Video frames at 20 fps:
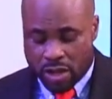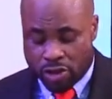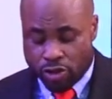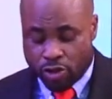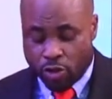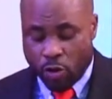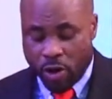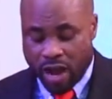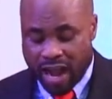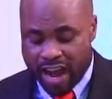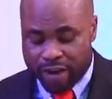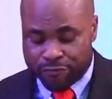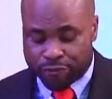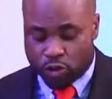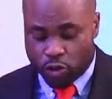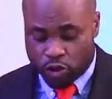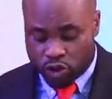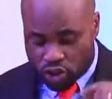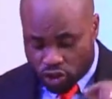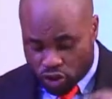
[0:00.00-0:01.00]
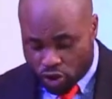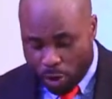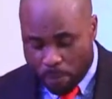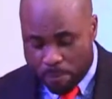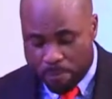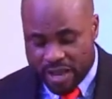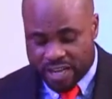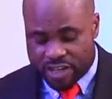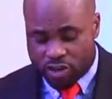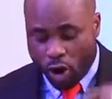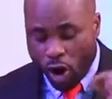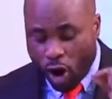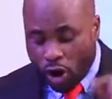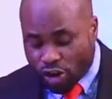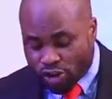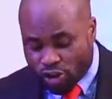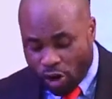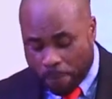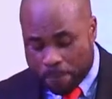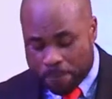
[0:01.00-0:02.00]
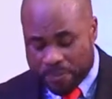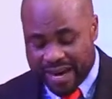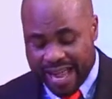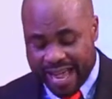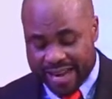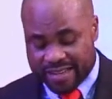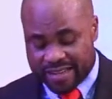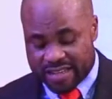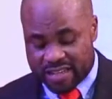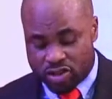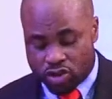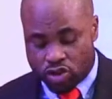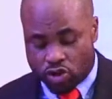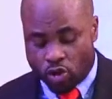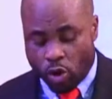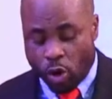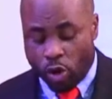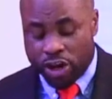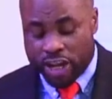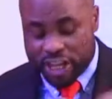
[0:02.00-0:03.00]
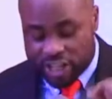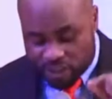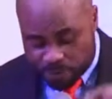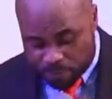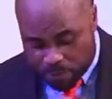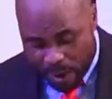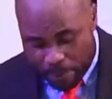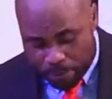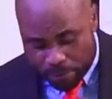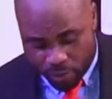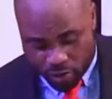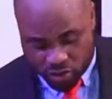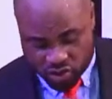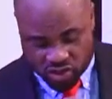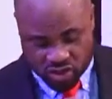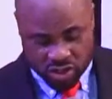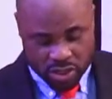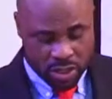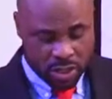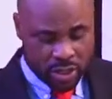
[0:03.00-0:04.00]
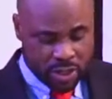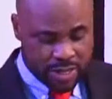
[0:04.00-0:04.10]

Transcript: you have to submit all your plan to his purpose.